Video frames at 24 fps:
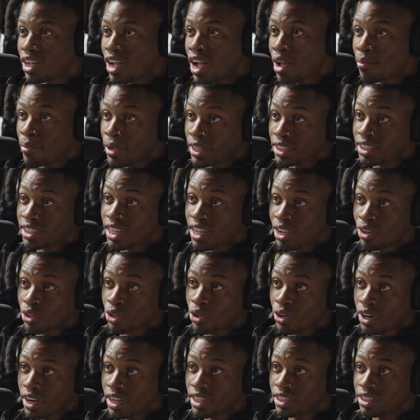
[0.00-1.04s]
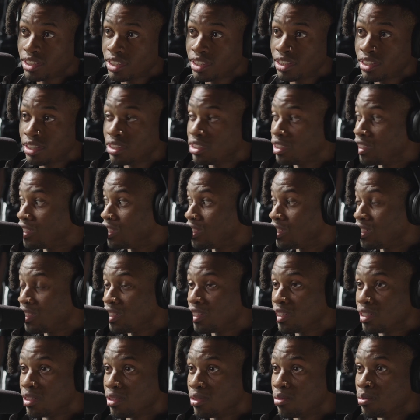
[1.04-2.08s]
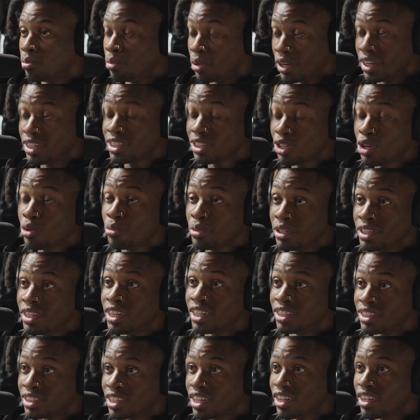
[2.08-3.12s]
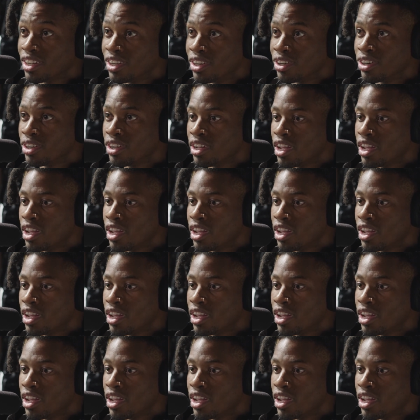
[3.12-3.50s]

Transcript: I may sound crazy, but it's gonna be Denzel.